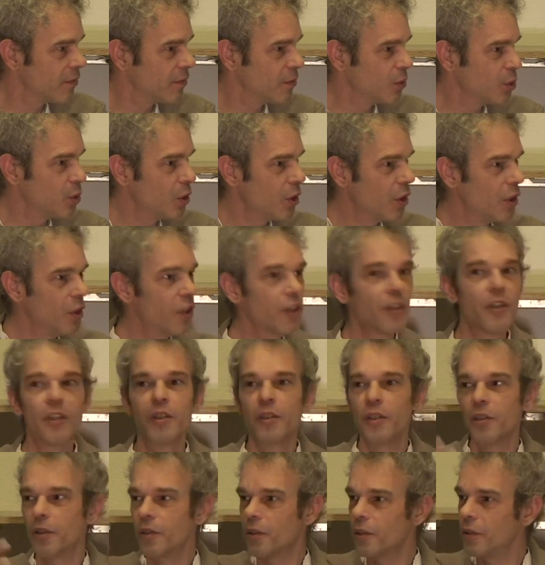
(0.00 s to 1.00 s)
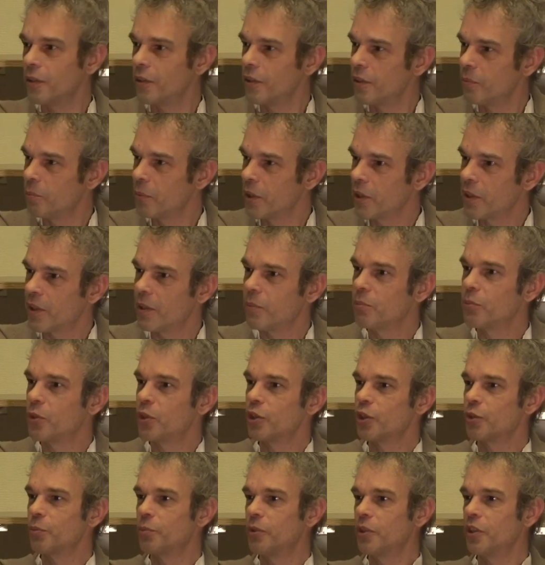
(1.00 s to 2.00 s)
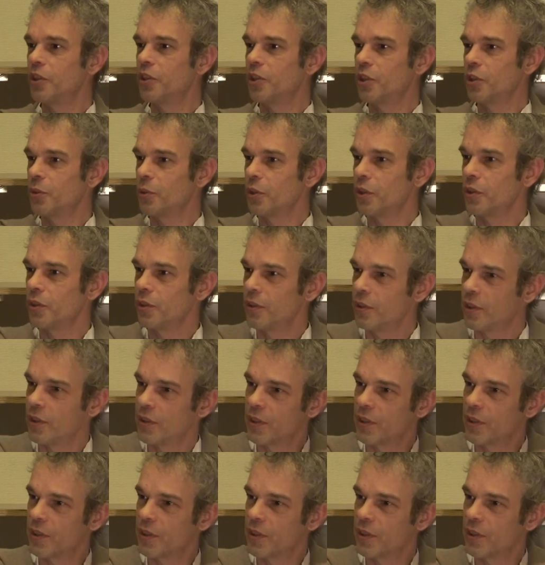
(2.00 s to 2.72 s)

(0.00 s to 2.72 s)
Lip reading: to learn and become more spiritual